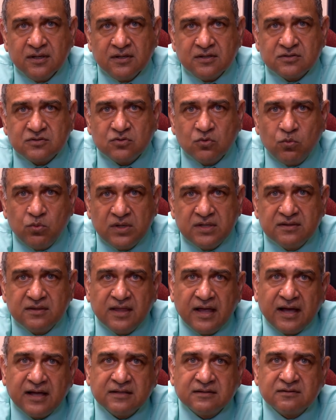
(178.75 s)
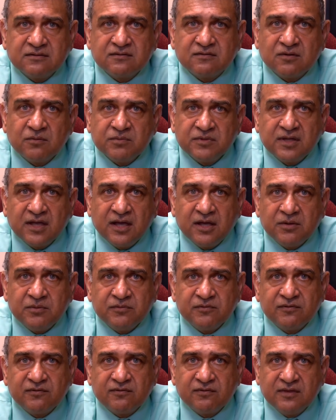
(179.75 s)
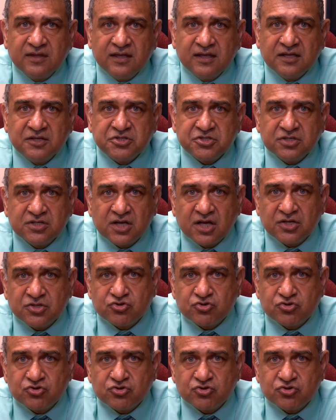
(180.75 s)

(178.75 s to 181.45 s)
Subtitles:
So with that, sometimes the engine can